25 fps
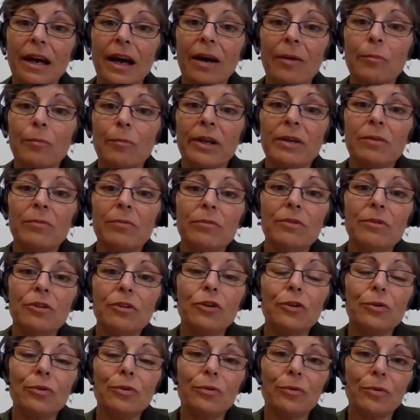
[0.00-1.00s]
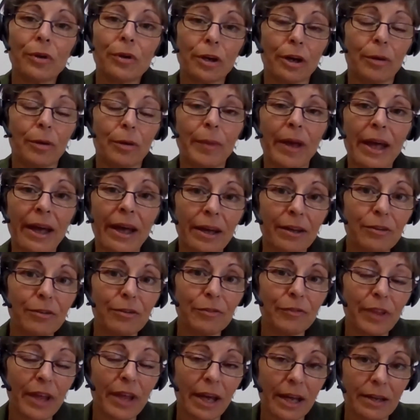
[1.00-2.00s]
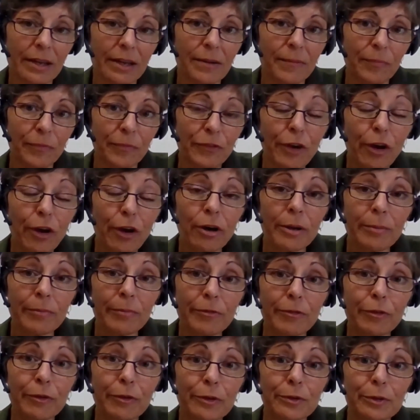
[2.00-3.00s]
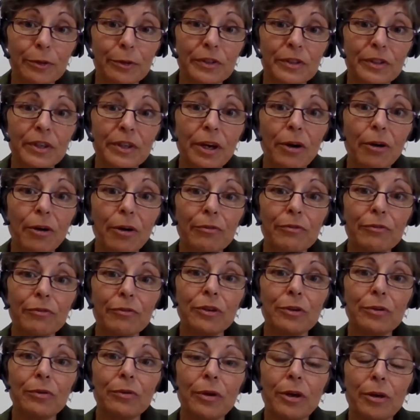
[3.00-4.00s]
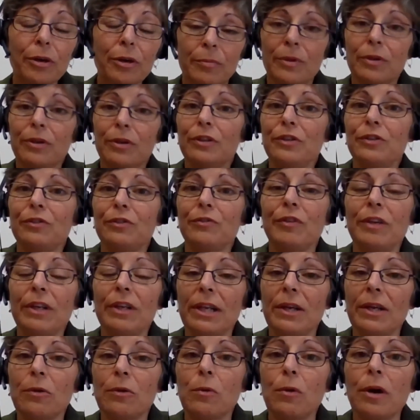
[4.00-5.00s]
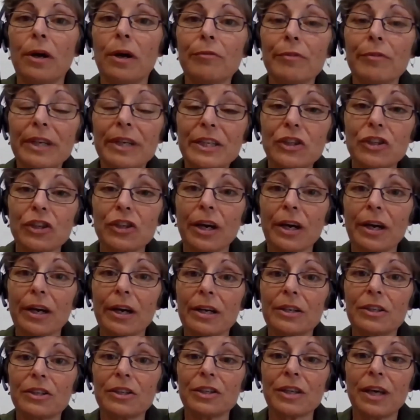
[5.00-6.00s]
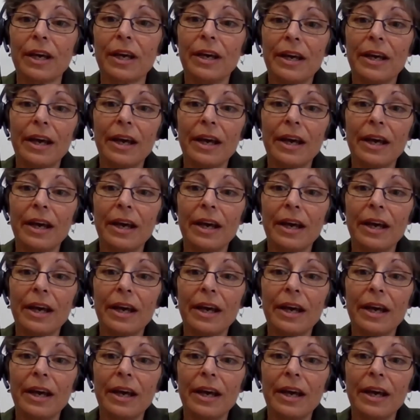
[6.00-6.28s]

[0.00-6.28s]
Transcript: And when you come out of that time for yourself, you emerge feeling quite recharged,